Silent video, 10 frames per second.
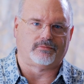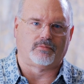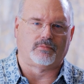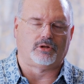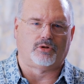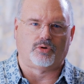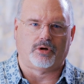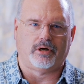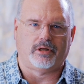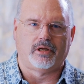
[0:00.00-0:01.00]
from the
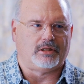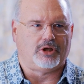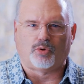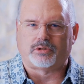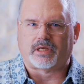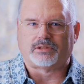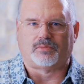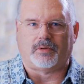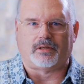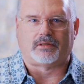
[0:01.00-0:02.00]
Lord in the Old Testament.